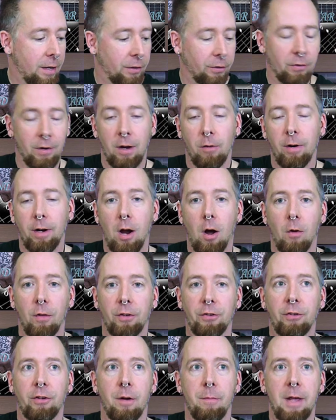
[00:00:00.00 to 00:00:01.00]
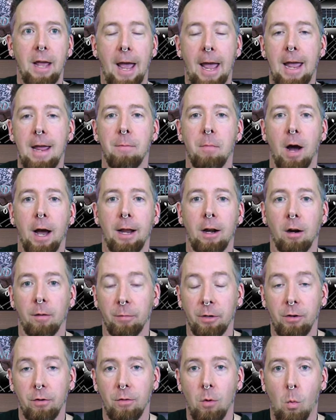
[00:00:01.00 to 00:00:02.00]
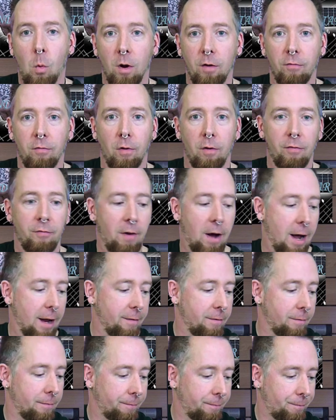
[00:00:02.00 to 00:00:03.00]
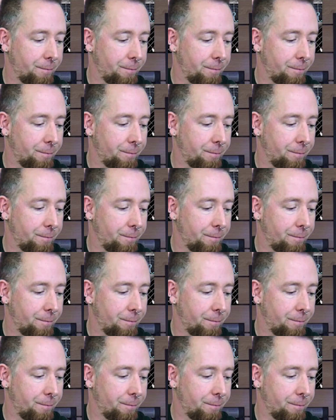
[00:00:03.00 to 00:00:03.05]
So here we go. This is going to be A minor. I'm going to do the 1-4-5.